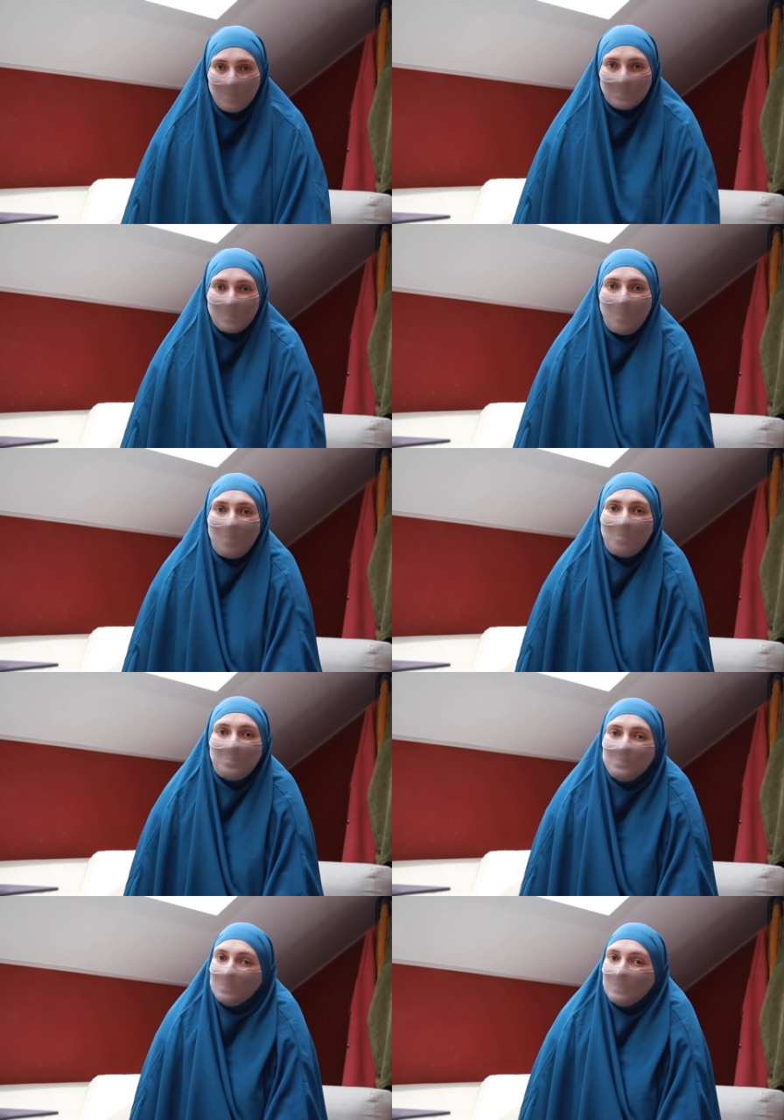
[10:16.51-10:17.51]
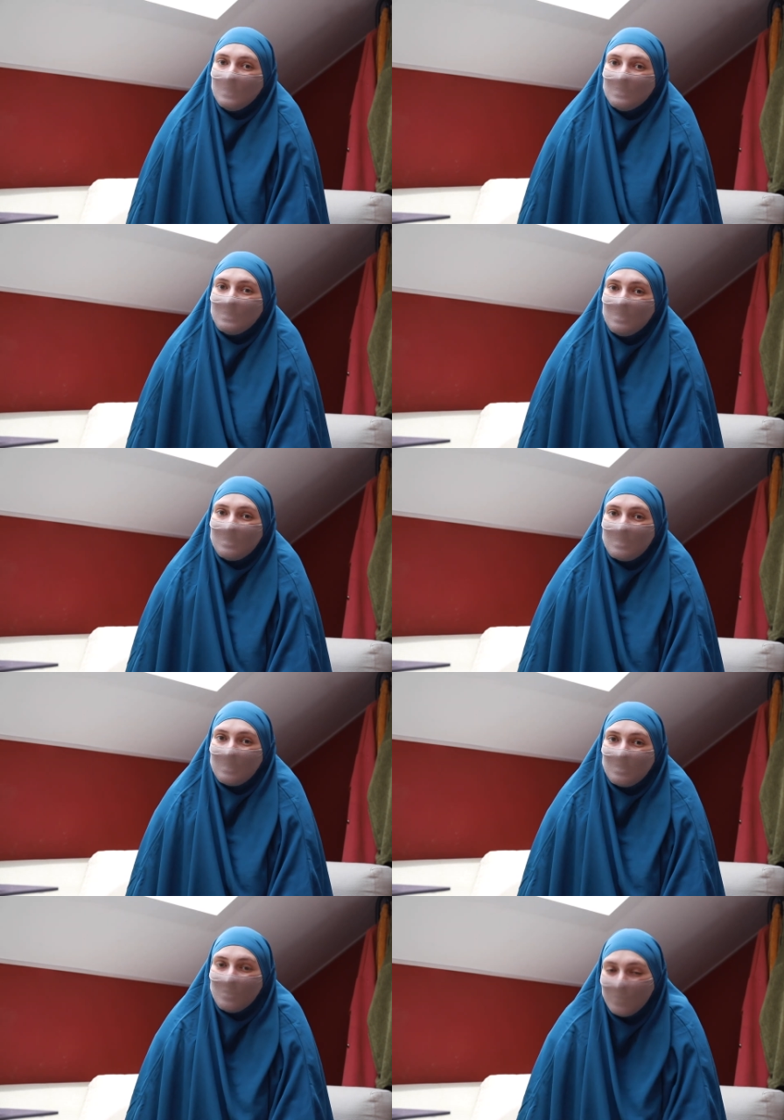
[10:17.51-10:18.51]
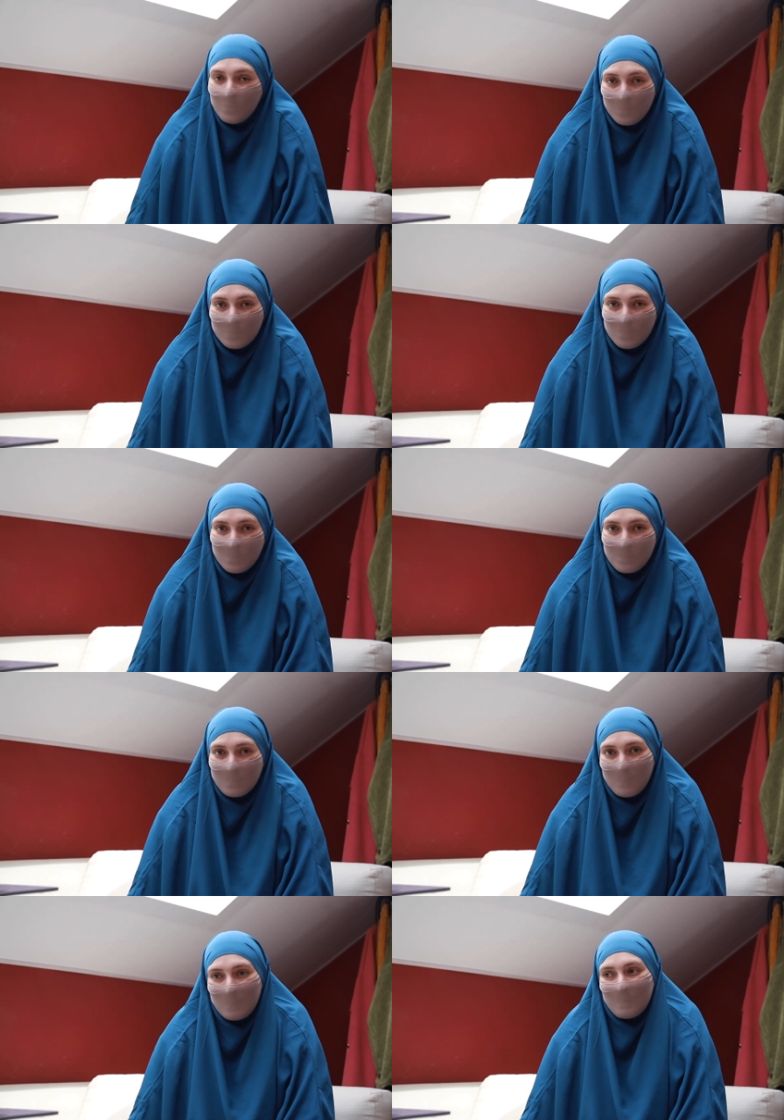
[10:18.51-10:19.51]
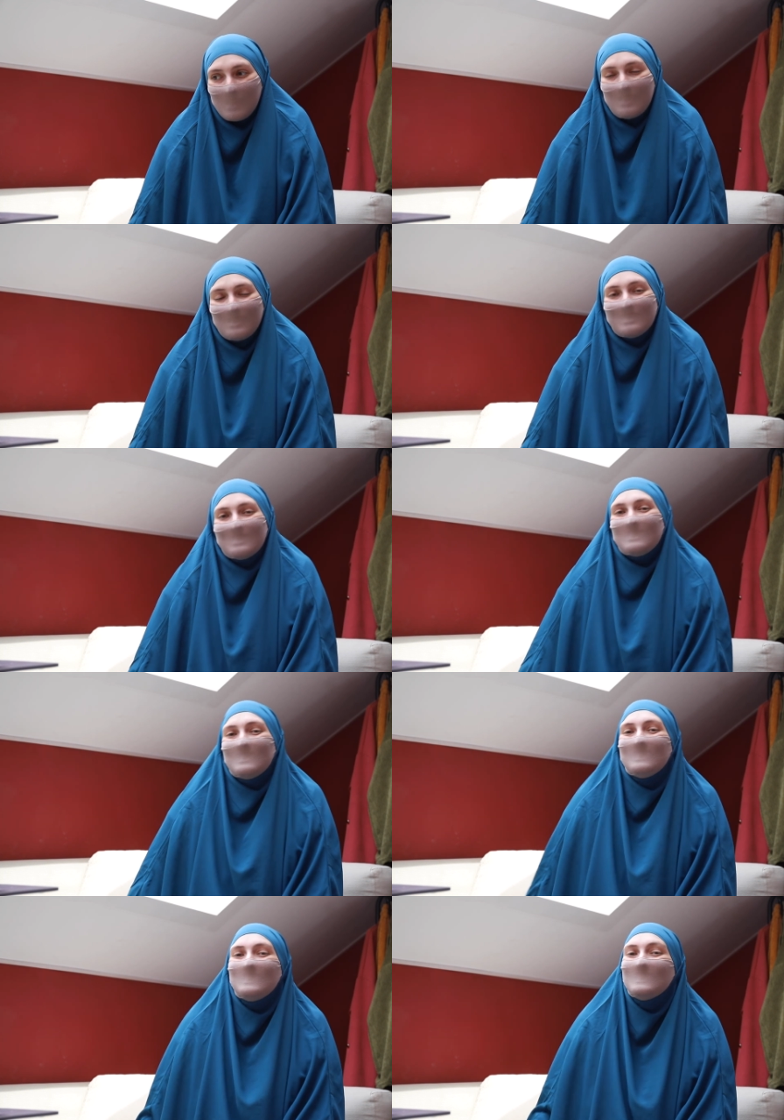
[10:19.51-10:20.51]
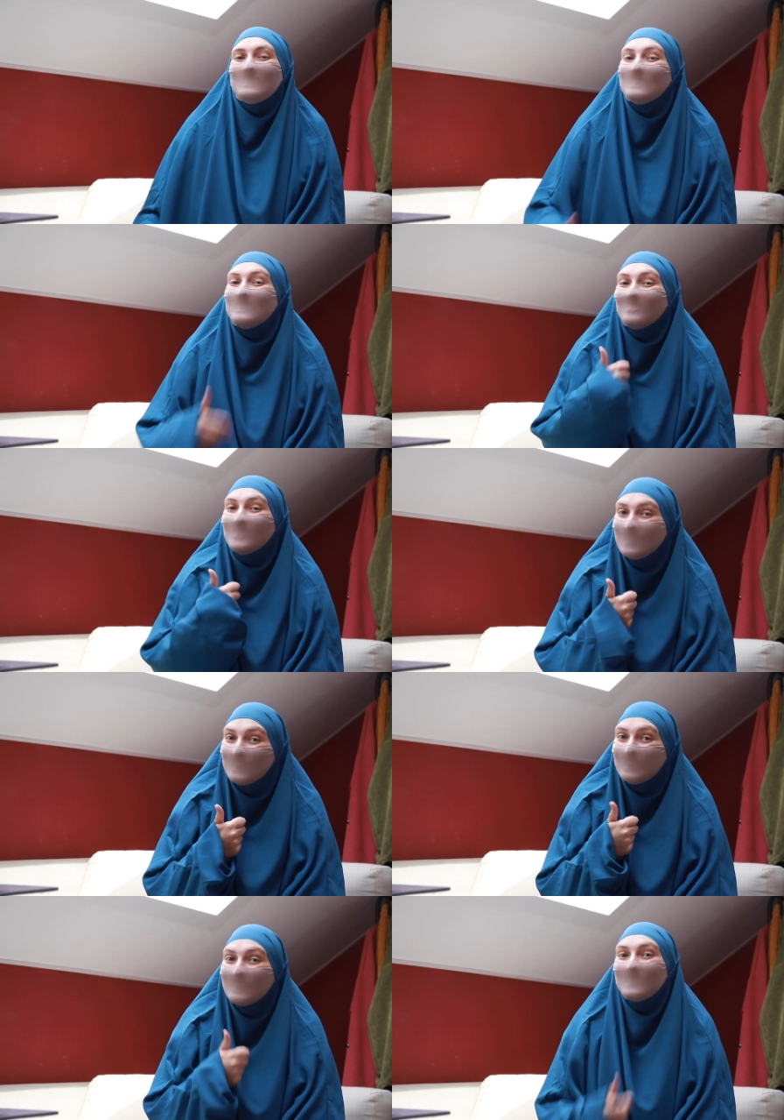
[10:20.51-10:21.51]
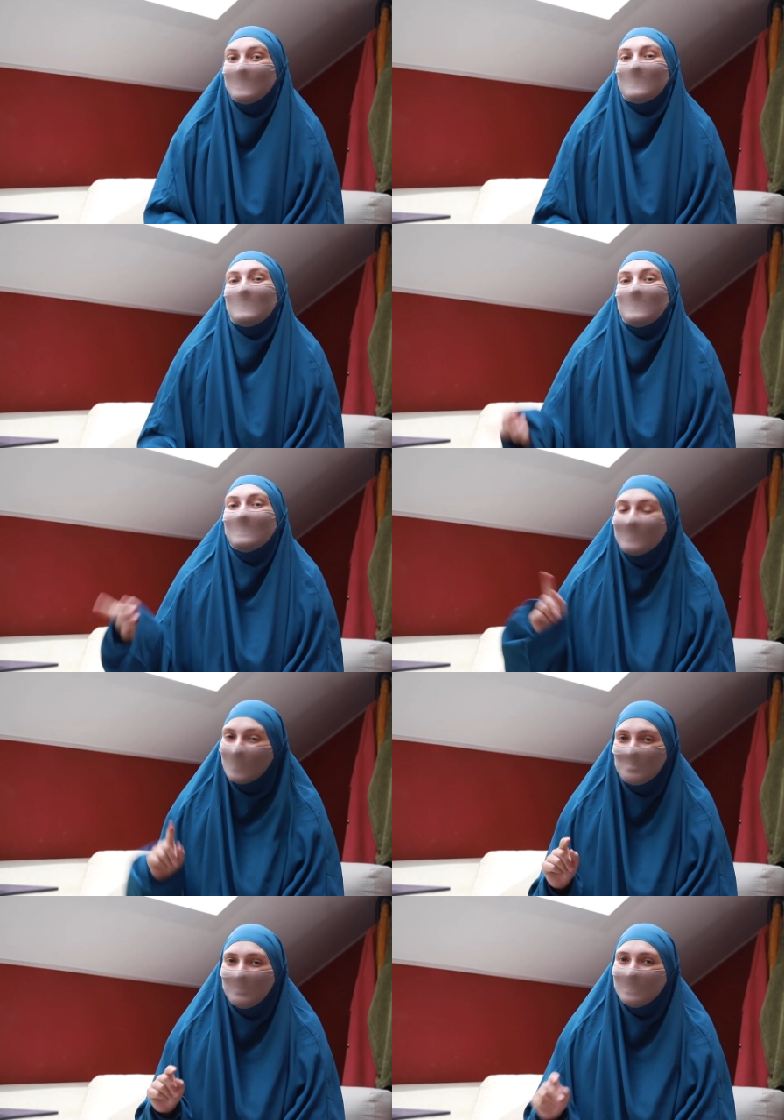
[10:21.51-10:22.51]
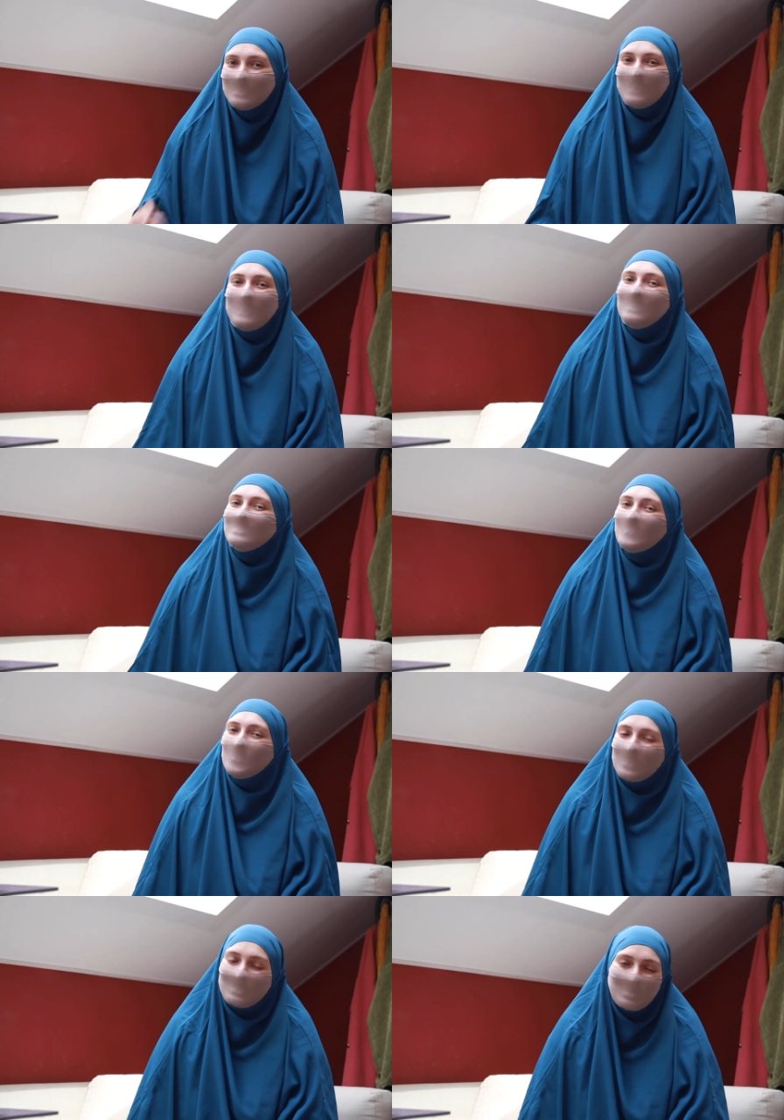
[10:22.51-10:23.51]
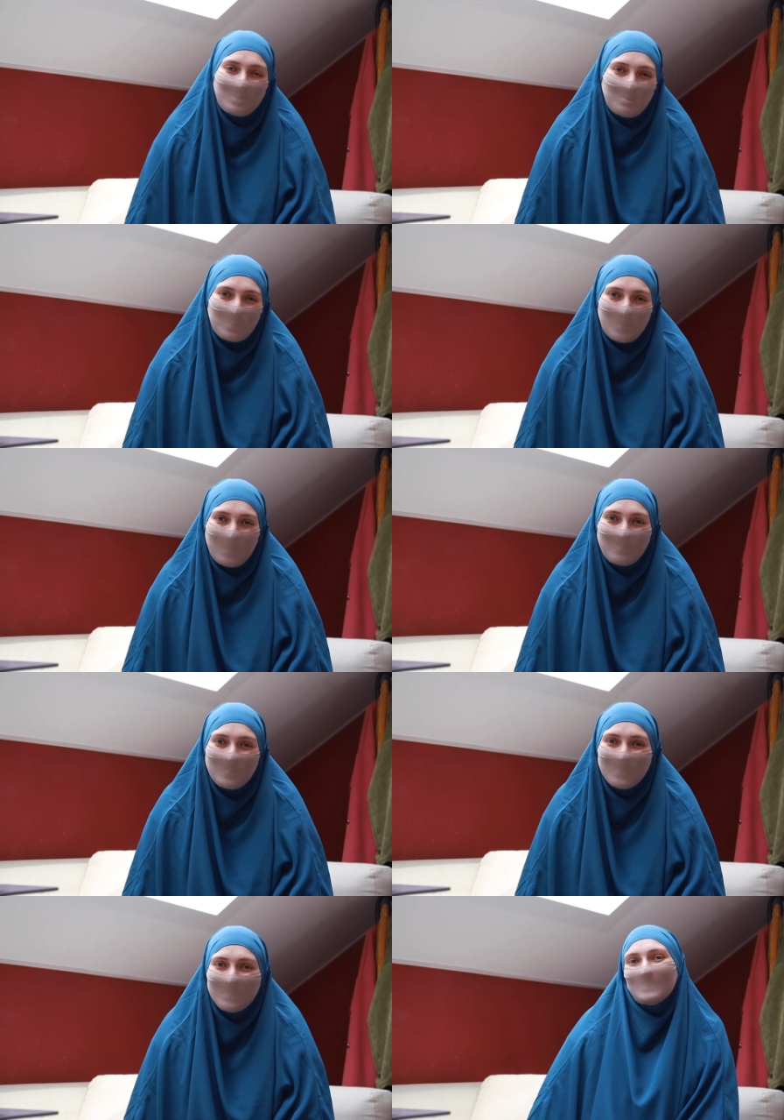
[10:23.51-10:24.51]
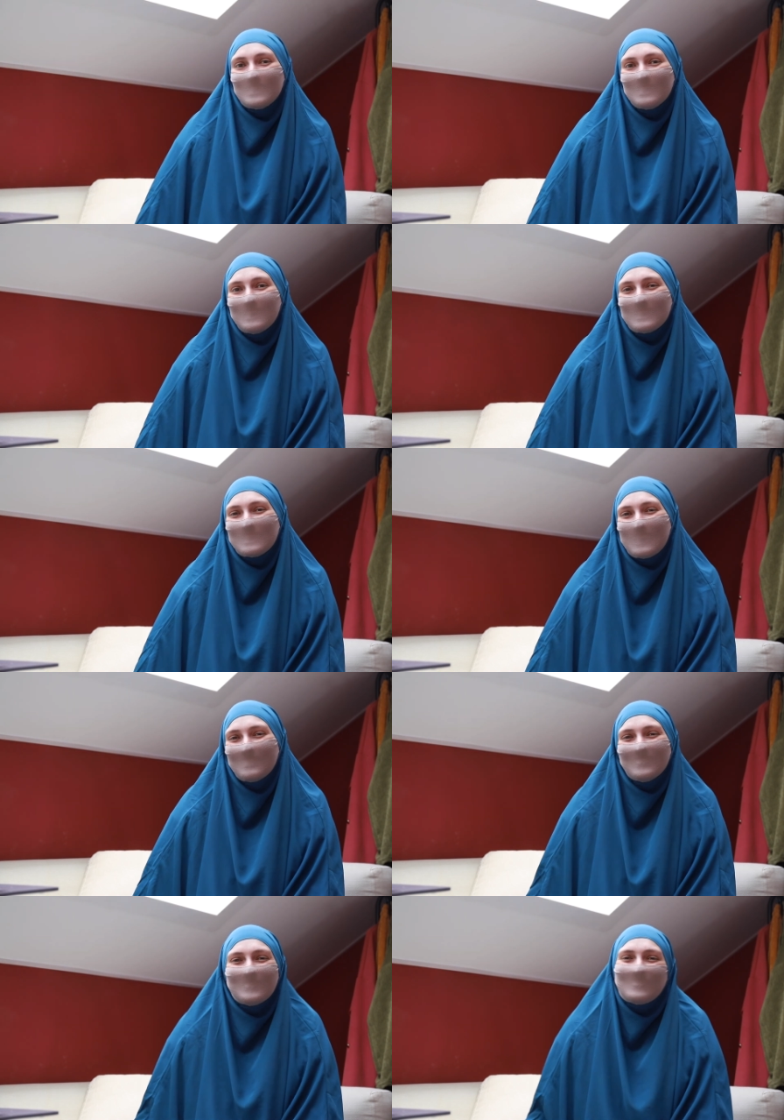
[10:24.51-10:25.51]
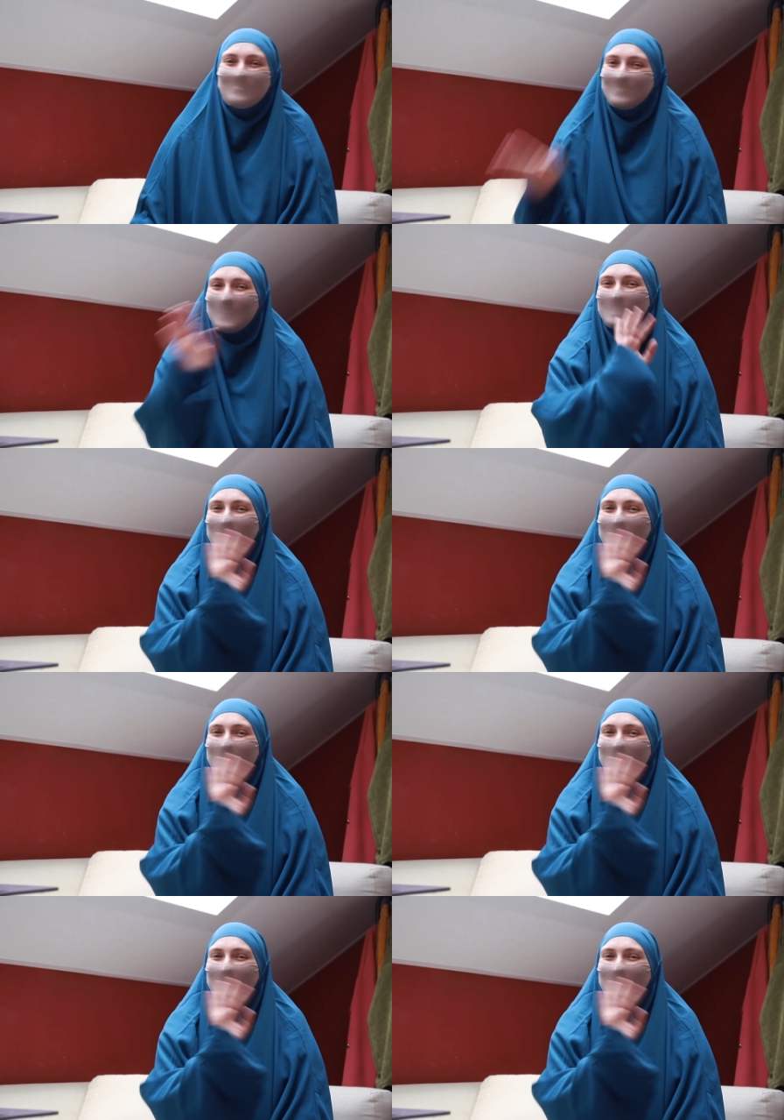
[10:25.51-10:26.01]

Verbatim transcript: So just thank you for watching, and leave a like and a comment, and don't forget to subscribe. See you next time. Ma